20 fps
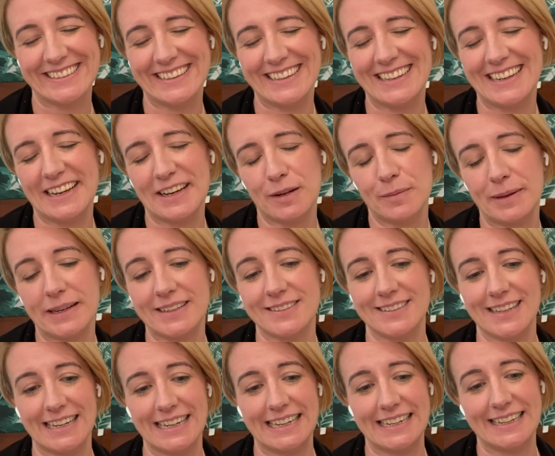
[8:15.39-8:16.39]
A little bit of
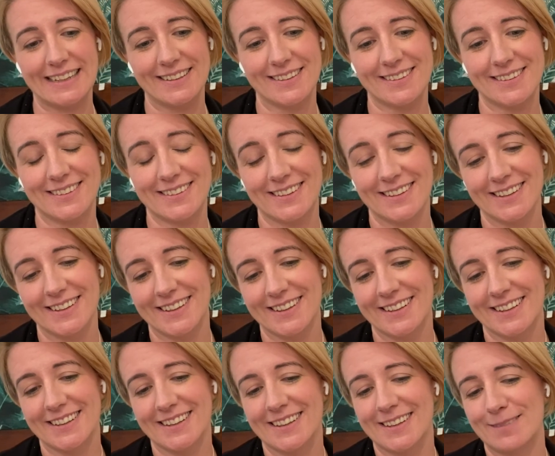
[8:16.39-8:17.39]
silliness,
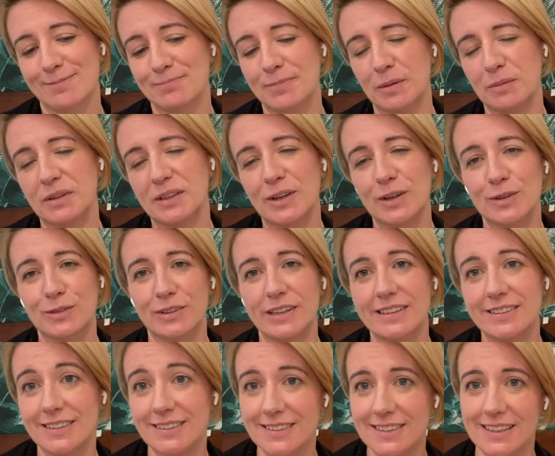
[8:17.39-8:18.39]
but with good
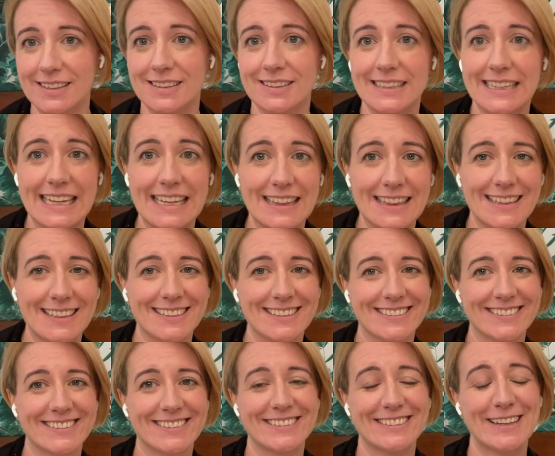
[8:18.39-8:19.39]
reasons underneath.
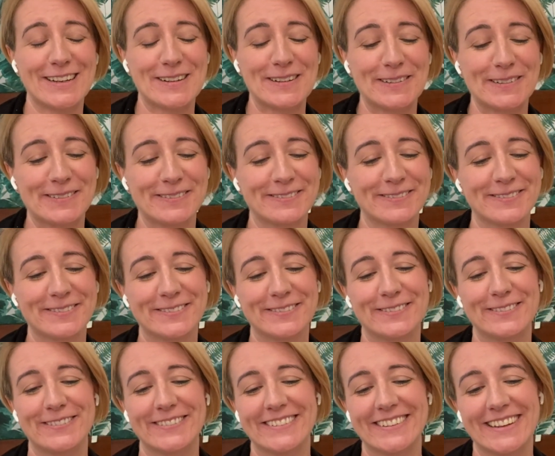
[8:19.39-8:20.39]
So
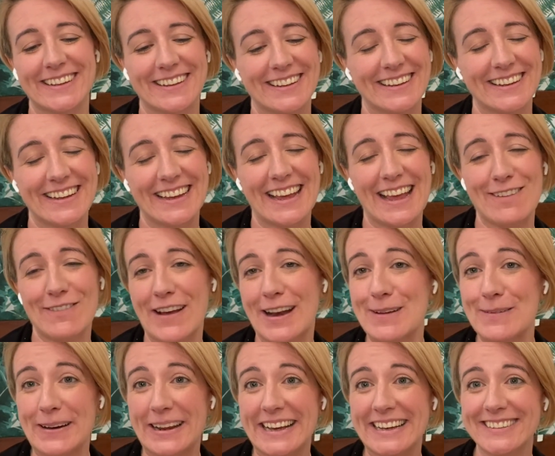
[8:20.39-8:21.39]
if
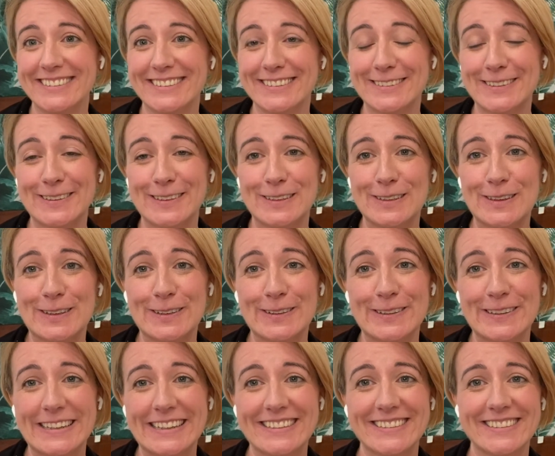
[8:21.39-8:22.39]
anybody else has gone
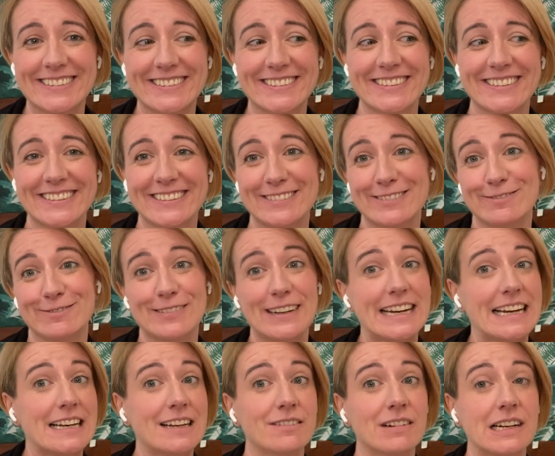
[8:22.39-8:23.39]
through this,
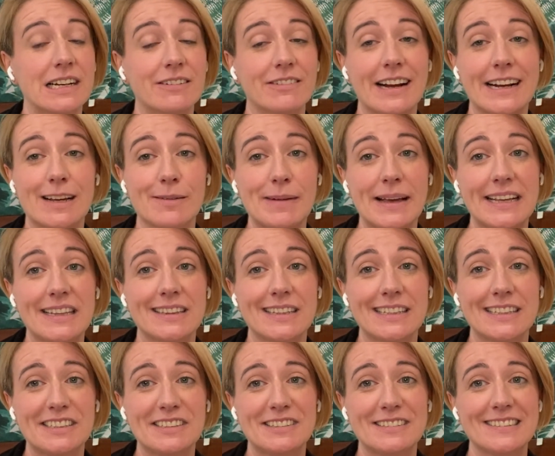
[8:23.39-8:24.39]
really, really recommend that
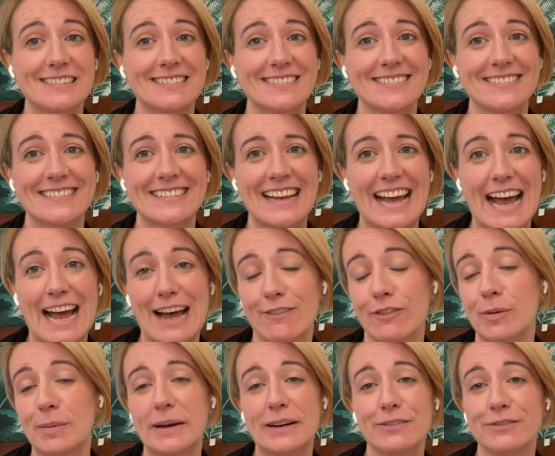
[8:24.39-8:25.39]
you have
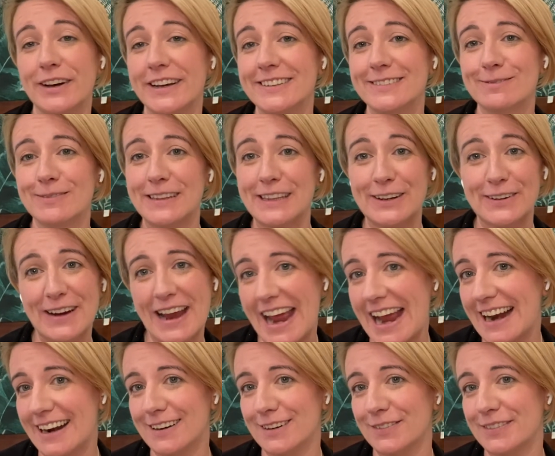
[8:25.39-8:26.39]
a bit of fun with your
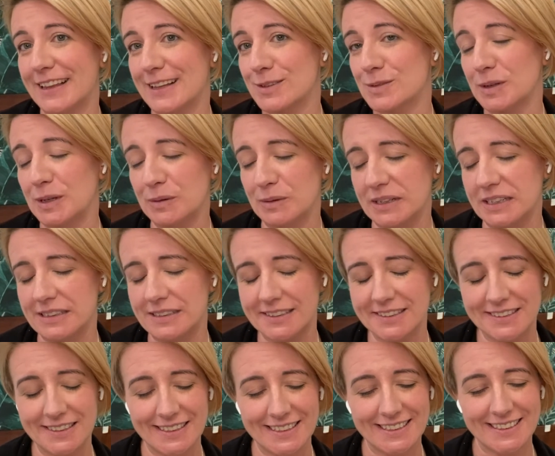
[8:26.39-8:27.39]
hair if that's what you want to do.